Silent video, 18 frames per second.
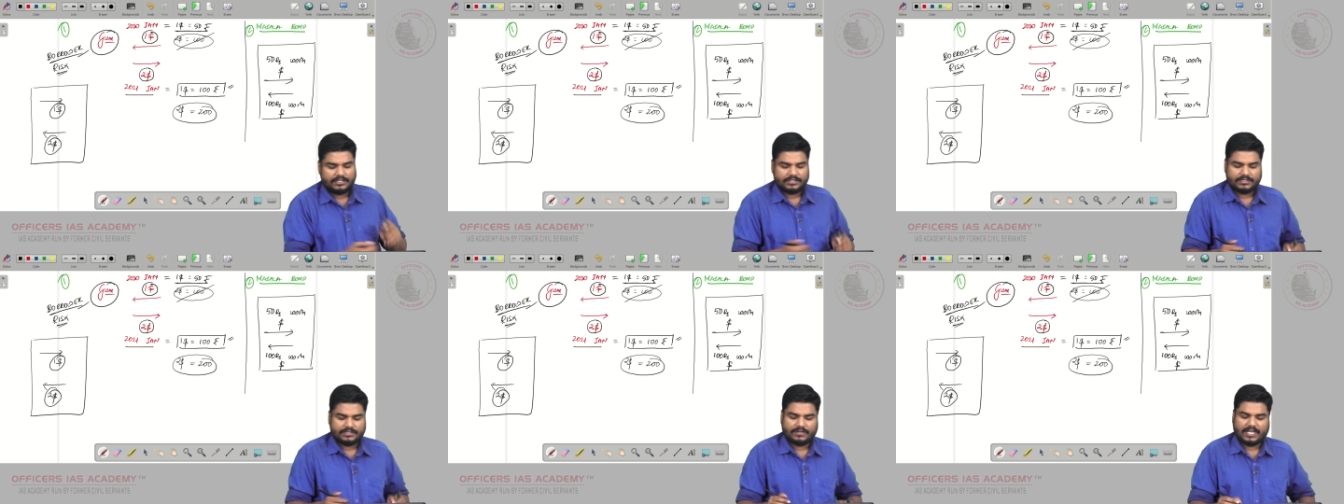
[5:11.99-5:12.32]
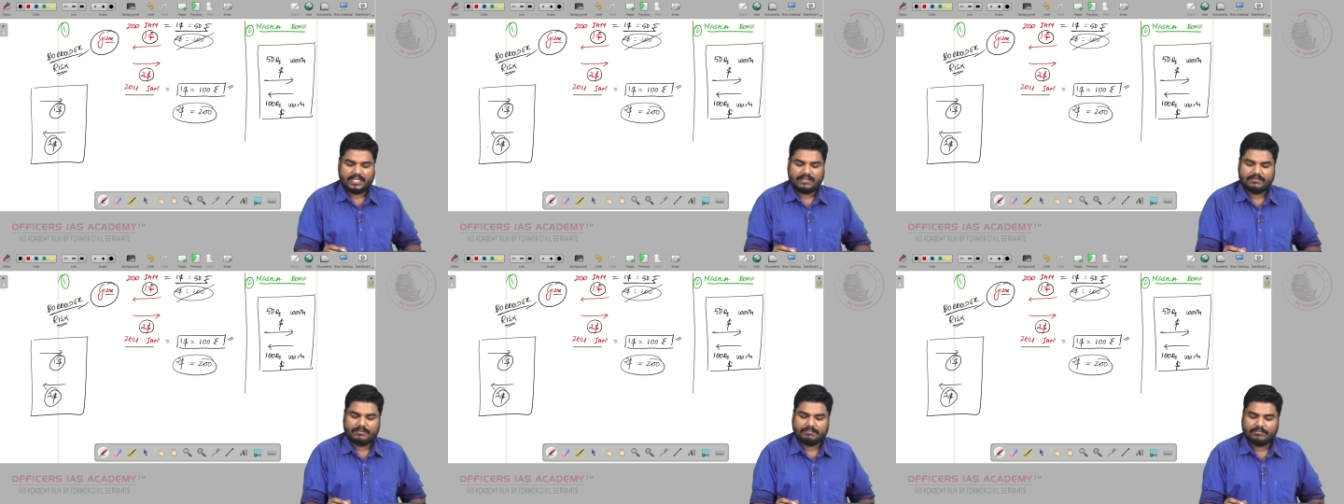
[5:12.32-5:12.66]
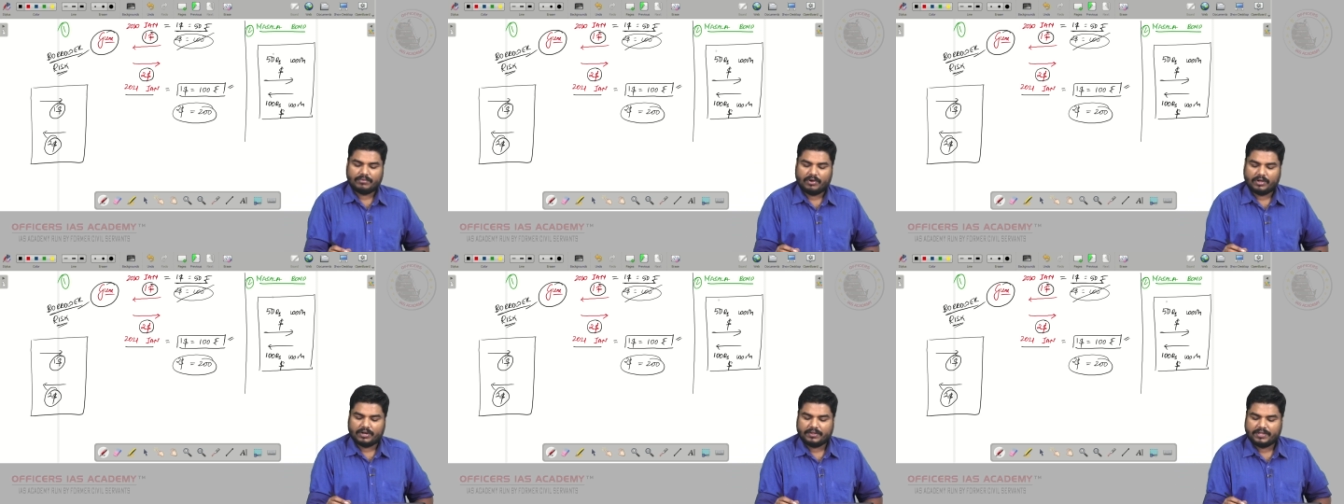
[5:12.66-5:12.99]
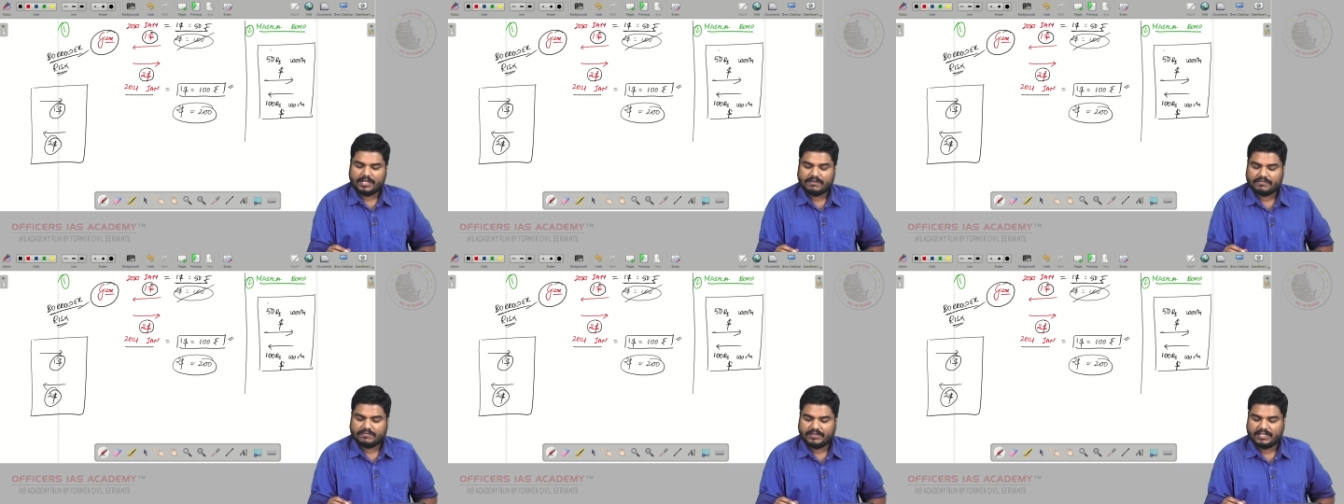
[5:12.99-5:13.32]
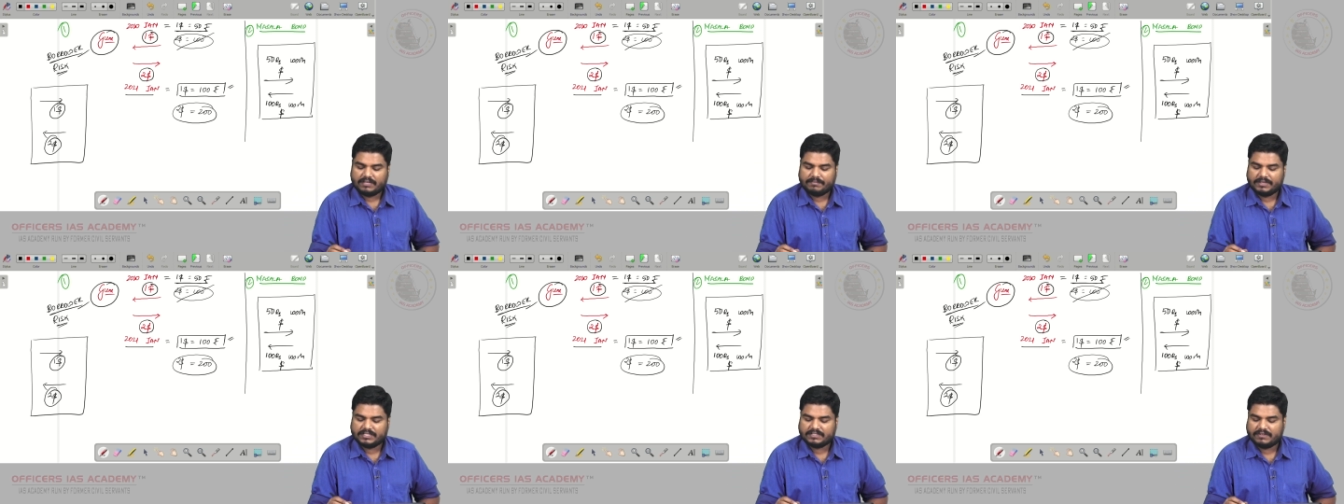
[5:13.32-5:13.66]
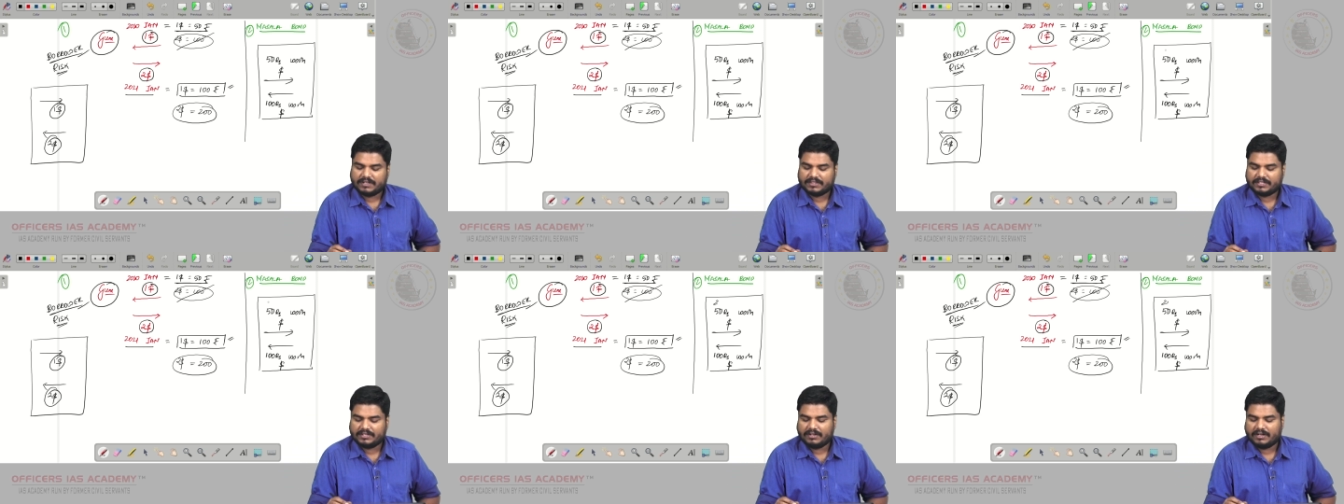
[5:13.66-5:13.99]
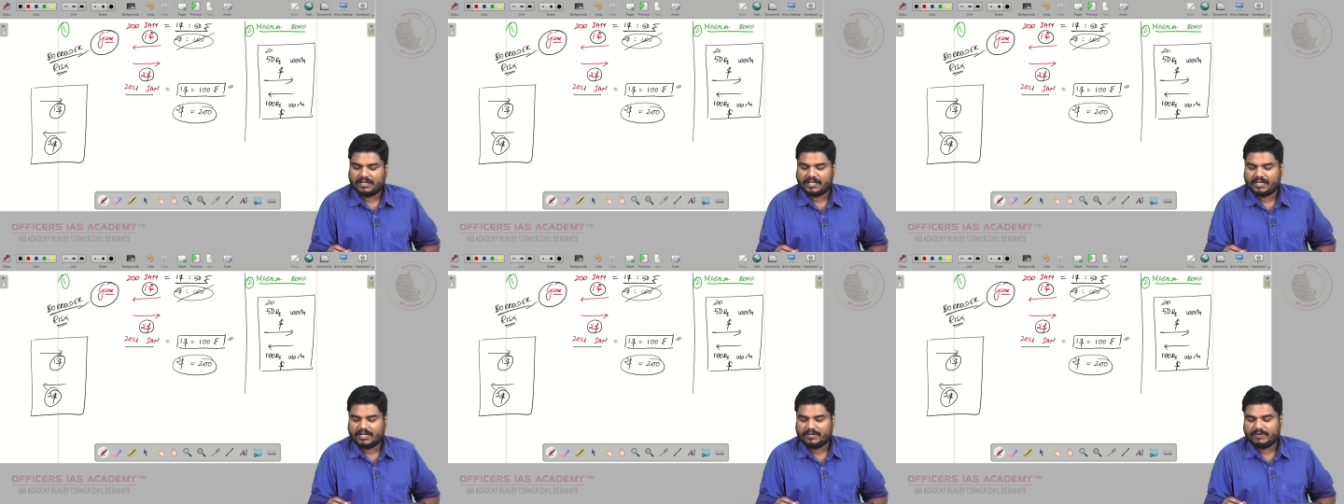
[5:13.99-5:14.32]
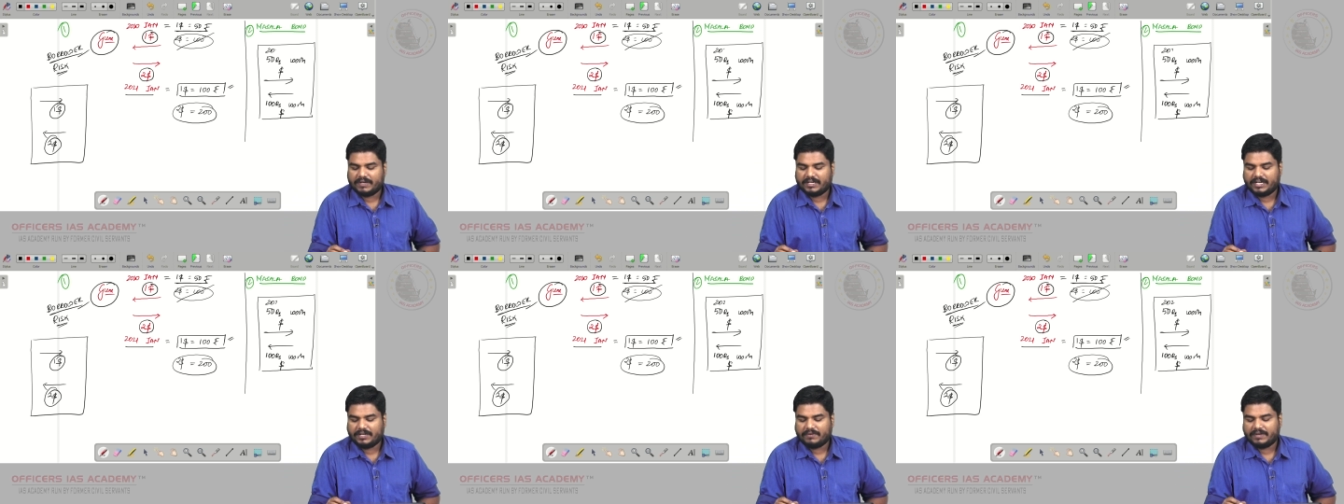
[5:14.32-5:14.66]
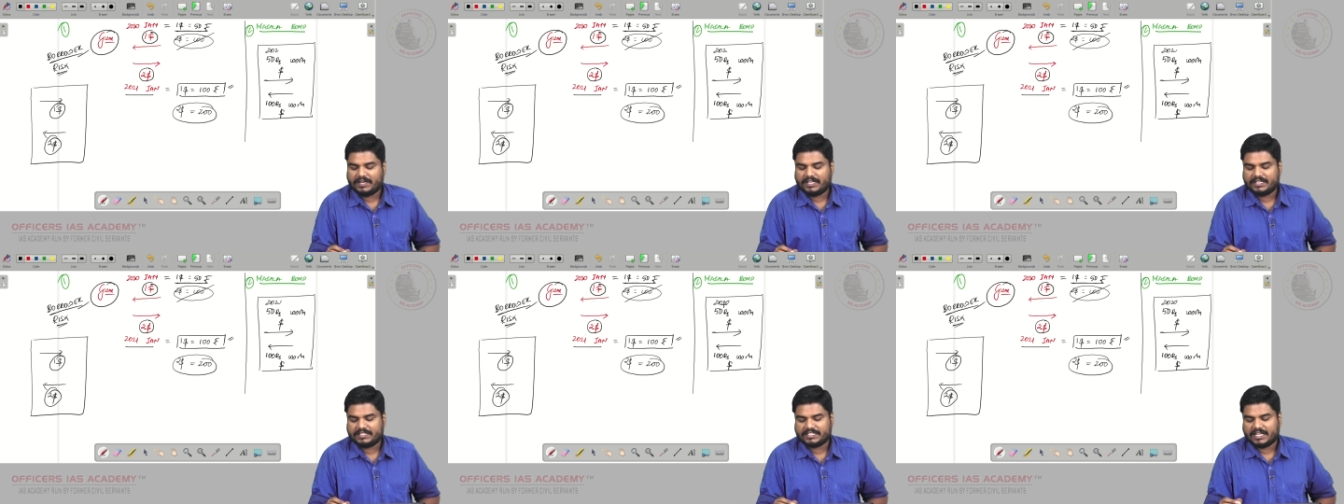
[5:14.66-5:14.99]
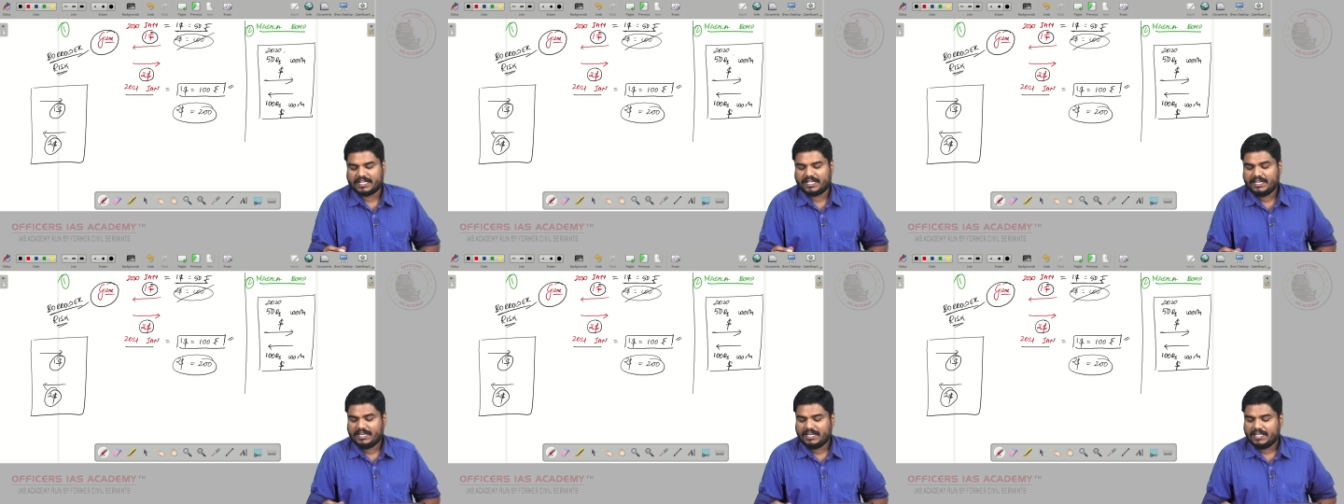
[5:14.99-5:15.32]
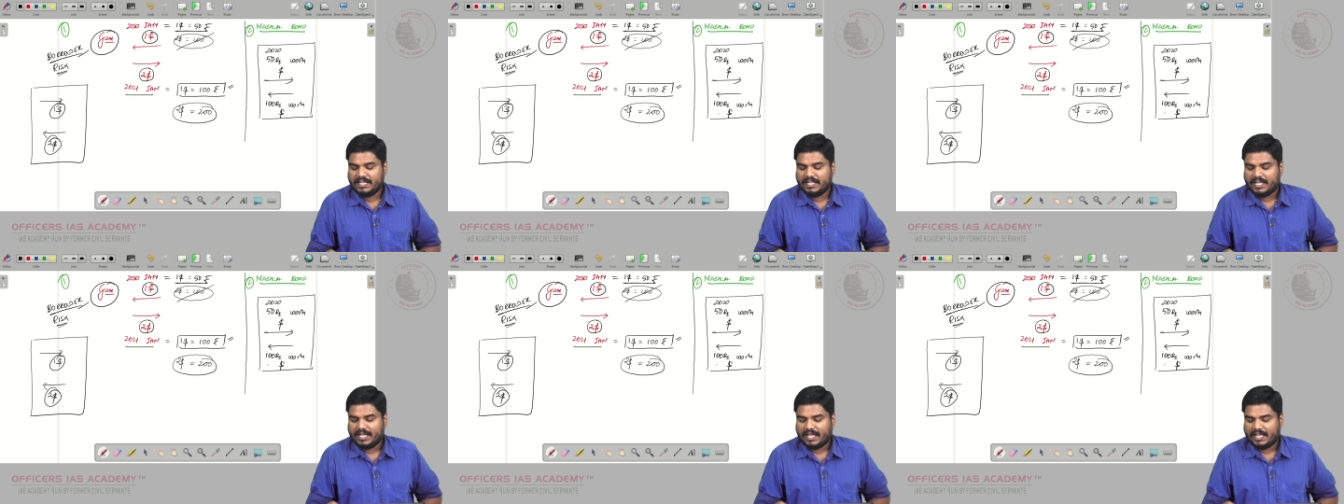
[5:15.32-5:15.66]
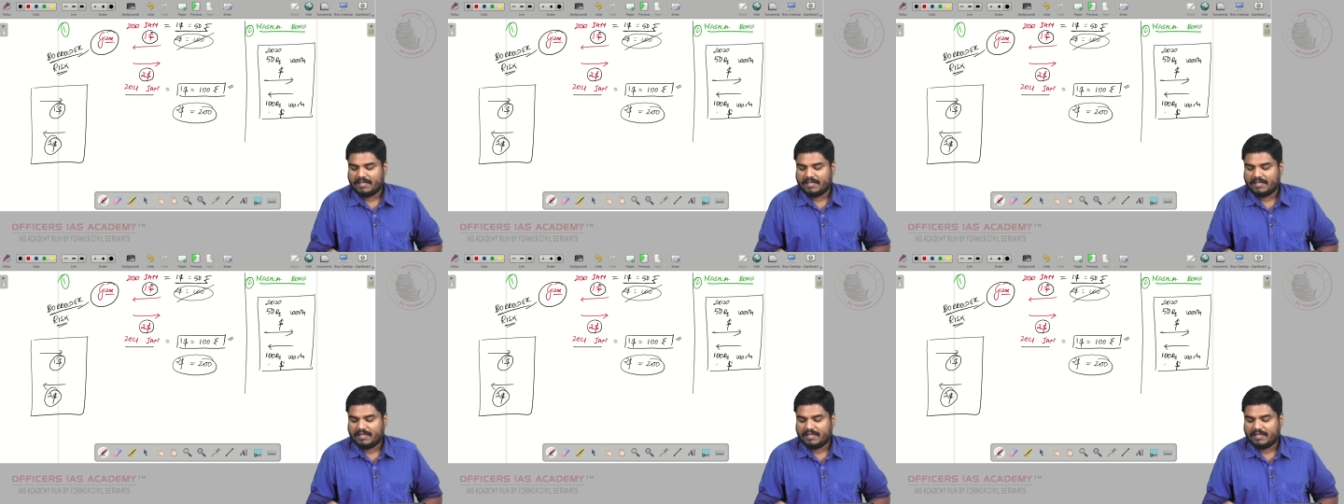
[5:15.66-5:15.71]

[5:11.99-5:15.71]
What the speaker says: So, I am borrowing 50 rupees worth dollar in 2020 Jan.